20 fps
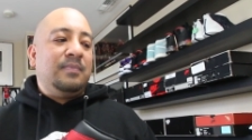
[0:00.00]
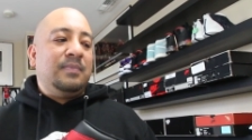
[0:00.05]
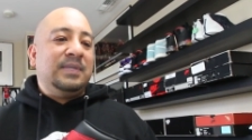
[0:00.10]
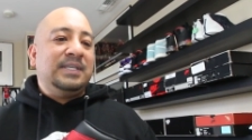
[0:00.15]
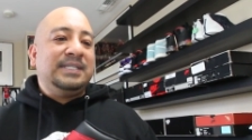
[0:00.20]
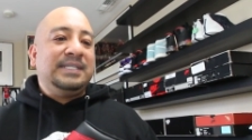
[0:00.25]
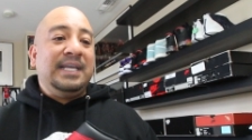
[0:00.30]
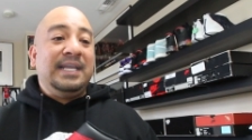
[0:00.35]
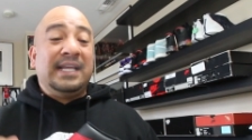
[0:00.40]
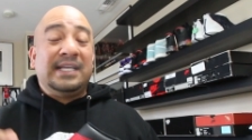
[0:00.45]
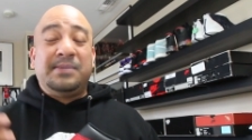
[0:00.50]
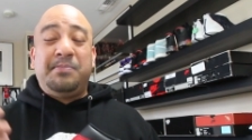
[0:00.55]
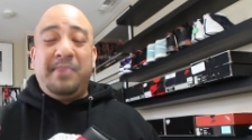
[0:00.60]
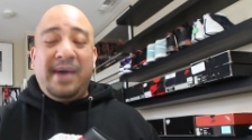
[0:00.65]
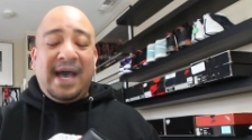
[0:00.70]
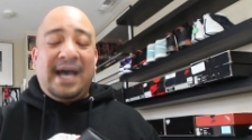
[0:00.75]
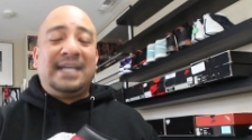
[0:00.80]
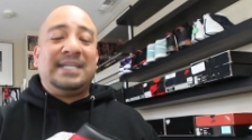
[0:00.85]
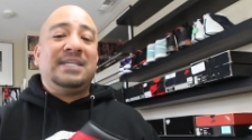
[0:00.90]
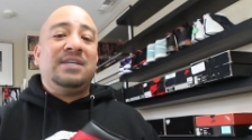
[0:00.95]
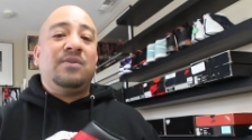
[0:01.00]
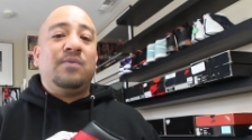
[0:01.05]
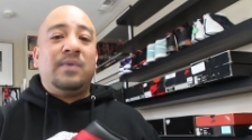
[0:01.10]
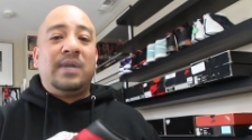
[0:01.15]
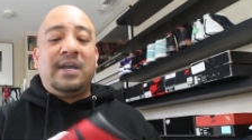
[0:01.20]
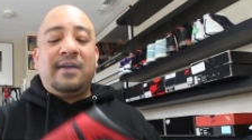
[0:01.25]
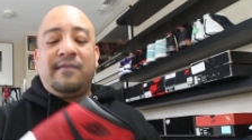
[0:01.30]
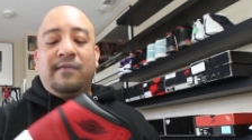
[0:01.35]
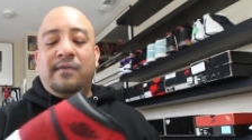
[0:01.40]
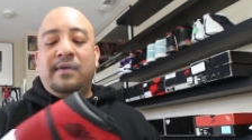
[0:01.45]
seen as bashing or
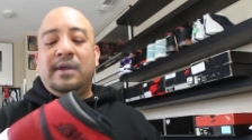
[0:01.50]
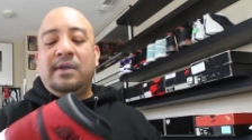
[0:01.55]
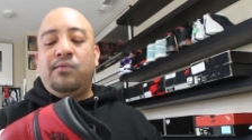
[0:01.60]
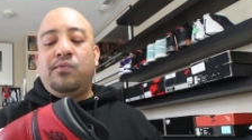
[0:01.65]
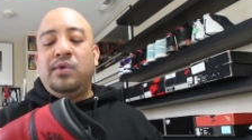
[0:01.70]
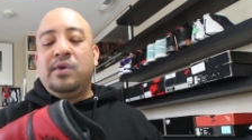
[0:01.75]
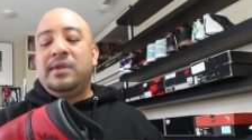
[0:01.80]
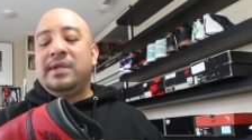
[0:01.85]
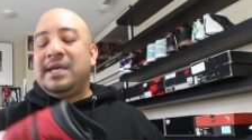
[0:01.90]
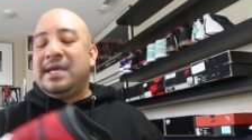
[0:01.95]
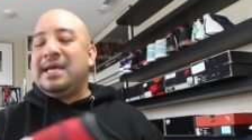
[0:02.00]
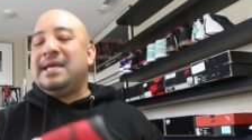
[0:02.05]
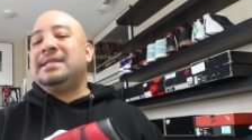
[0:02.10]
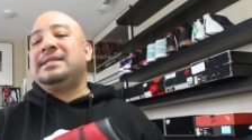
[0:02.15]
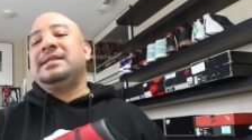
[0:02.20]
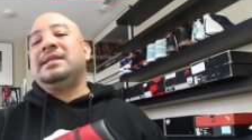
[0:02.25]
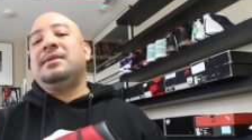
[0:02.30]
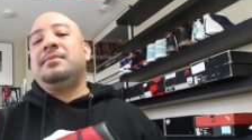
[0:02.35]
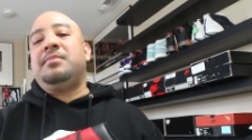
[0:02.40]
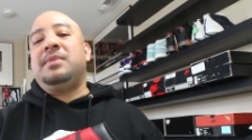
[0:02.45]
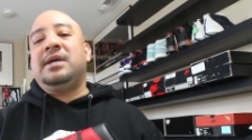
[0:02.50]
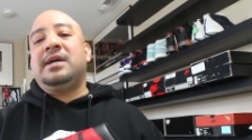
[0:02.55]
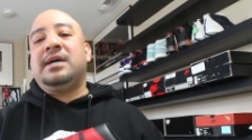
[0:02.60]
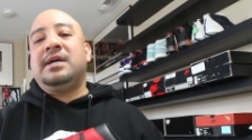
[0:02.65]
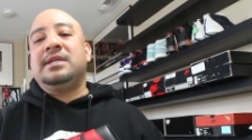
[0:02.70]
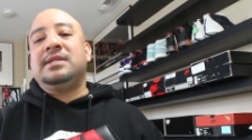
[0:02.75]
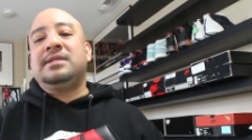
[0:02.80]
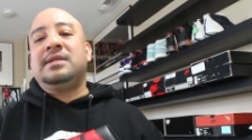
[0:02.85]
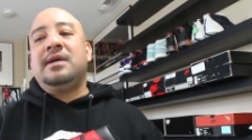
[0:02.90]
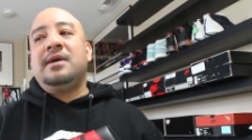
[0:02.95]
whatever, it really isn't,
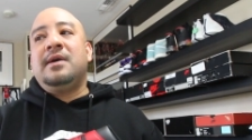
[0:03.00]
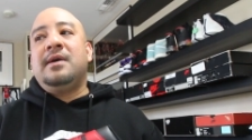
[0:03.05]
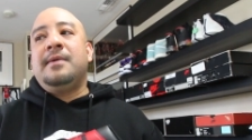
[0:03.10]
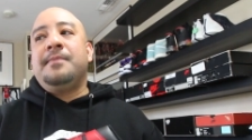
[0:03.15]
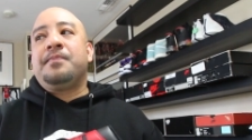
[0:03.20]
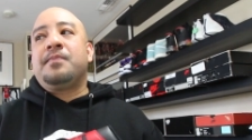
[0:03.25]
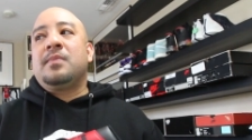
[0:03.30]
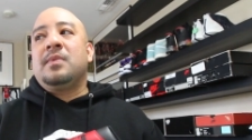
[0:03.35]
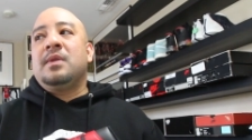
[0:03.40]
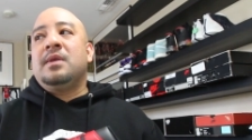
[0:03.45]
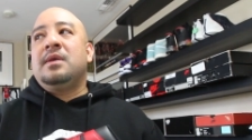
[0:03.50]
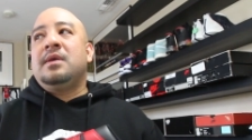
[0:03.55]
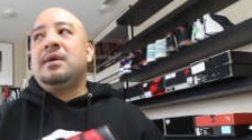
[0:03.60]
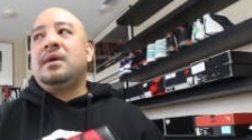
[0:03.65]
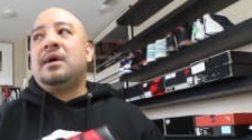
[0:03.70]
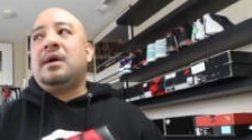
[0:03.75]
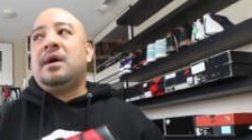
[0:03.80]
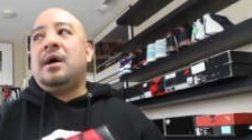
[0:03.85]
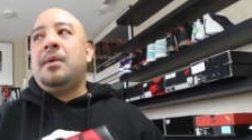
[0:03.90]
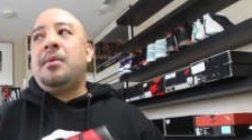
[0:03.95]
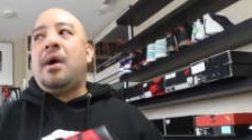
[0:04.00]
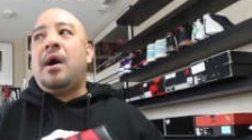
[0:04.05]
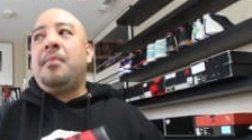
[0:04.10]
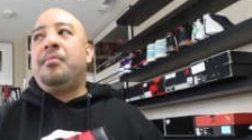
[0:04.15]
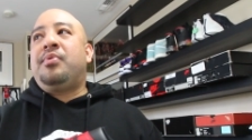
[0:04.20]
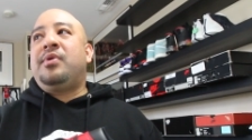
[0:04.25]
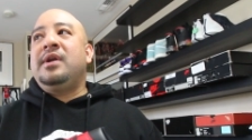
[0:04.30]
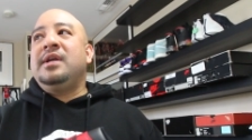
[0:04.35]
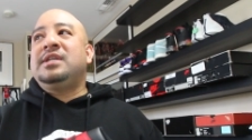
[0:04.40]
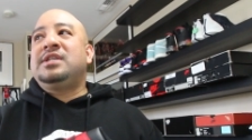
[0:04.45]
because I'm
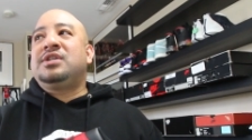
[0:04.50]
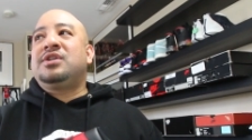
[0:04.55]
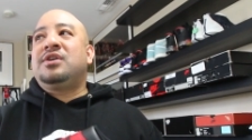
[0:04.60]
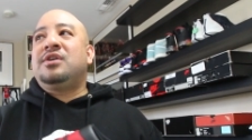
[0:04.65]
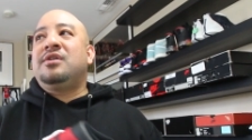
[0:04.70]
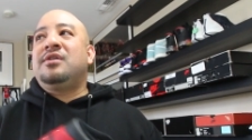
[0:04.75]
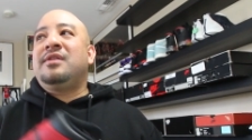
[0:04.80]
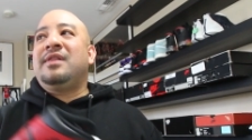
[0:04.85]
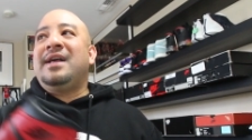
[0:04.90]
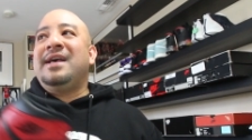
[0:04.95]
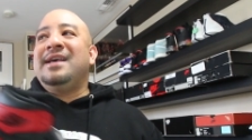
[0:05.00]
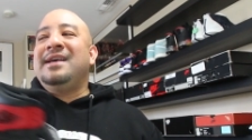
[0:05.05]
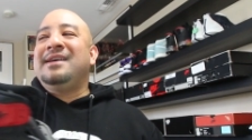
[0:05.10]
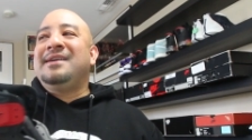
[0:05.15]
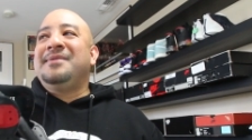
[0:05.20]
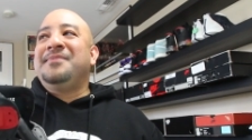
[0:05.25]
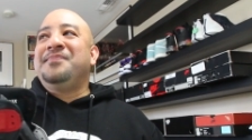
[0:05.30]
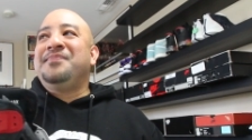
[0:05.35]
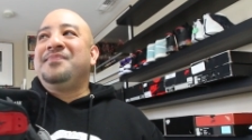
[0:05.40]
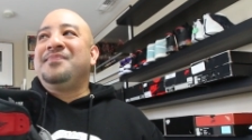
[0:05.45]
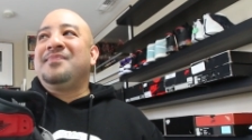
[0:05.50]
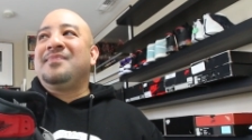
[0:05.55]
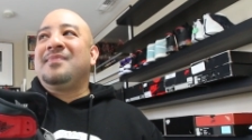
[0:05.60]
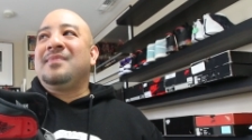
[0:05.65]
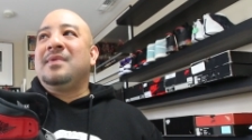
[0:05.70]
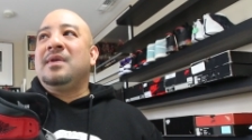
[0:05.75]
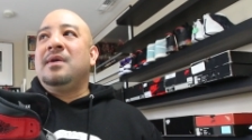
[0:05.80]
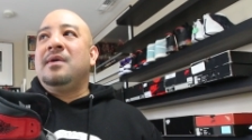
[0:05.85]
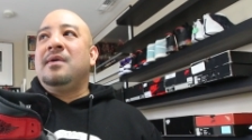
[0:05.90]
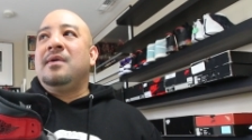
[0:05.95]
pretty sure like
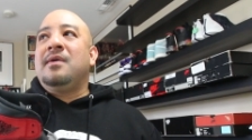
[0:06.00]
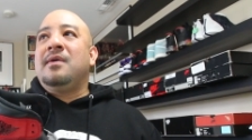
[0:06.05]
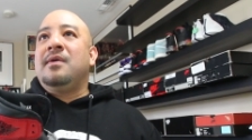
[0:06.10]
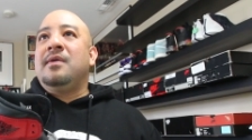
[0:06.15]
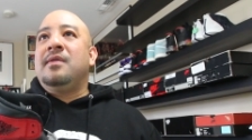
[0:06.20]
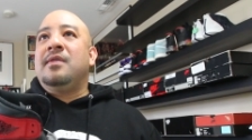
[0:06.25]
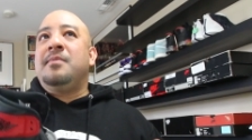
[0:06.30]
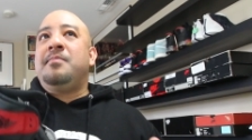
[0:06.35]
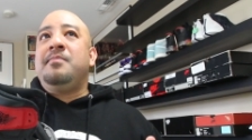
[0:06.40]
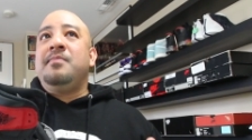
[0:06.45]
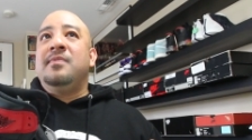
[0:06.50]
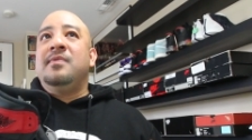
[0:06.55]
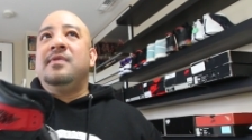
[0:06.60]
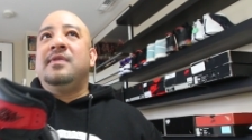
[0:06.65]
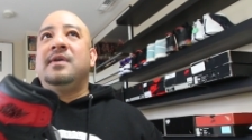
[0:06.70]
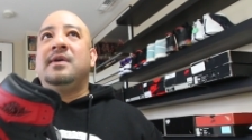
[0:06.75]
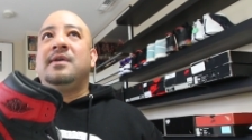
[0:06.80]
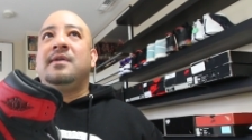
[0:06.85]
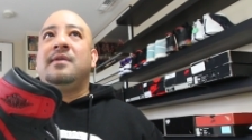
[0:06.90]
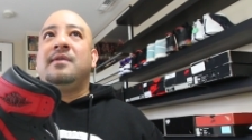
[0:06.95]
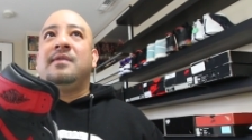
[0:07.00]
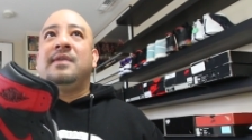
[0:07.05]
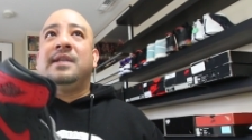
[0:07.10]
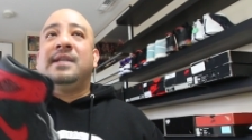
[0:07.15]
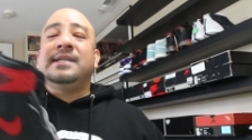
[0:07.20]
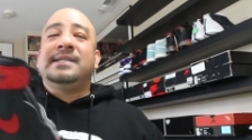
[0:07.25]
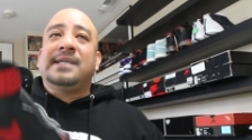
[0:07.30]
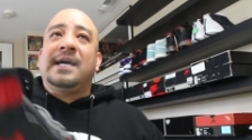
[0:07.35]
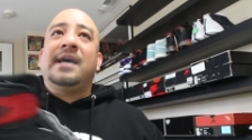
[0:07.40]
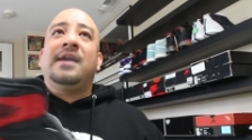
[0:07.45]
the the the
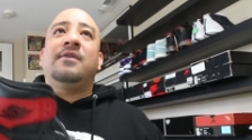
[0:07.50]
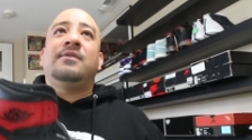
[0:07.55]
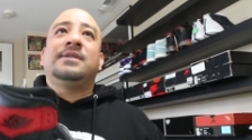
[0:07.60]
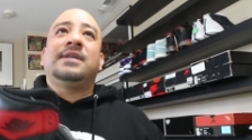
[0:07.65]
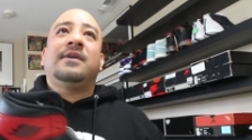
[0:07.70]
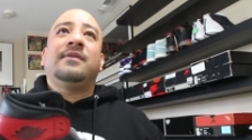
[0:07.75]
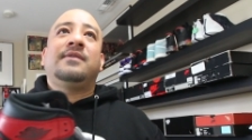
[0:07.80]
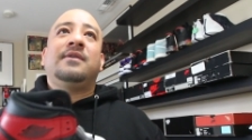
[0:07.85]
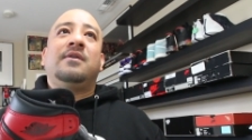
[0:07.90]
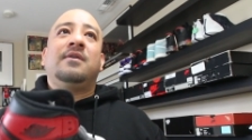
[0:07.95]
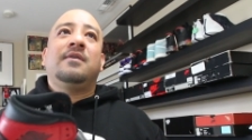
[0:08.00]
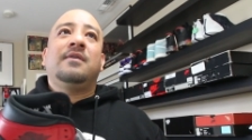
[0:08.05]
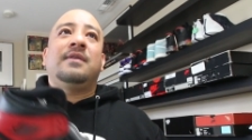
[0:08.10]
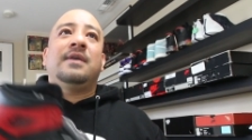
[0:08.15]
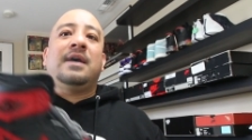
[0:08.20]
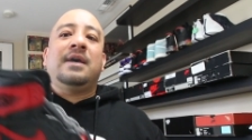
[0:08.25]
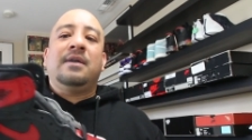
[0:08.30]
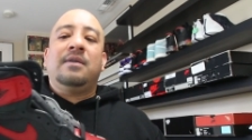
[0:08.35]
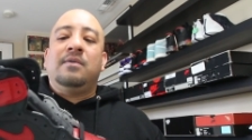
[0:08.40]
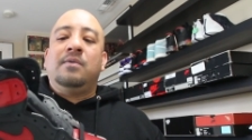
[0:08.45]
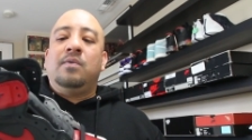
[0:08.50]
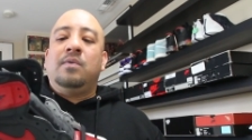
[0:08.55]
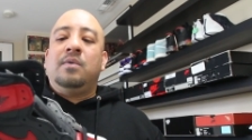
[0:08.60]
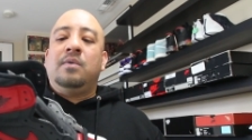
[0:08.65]
designers out there that